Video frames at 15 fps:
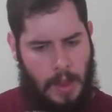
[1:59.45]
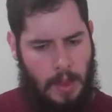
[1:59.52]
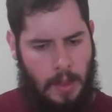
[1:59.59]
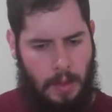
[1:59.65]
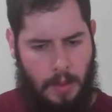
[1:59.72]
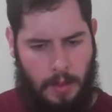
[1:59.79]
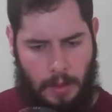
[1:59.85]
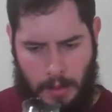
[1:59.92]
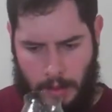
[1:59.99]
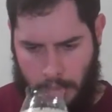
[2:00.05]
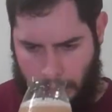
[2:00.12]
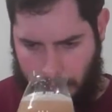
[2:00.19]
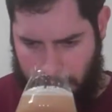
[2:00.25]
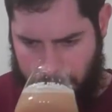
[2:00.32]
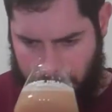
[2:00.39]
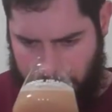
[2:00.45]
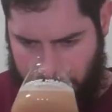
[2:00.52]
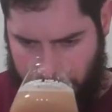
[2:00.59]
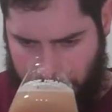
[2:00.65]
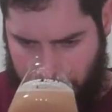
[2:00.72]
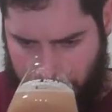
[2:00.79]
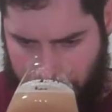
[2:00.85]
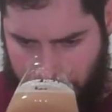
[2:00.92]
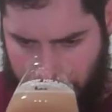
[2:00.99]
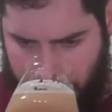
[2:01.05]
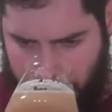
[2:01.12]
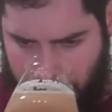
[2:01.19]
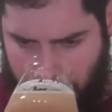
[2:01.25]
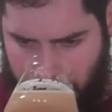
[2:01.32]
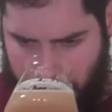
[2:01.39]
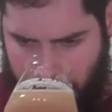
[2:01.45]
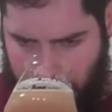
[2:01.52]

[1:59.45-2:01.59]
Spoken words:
Nobody speaks.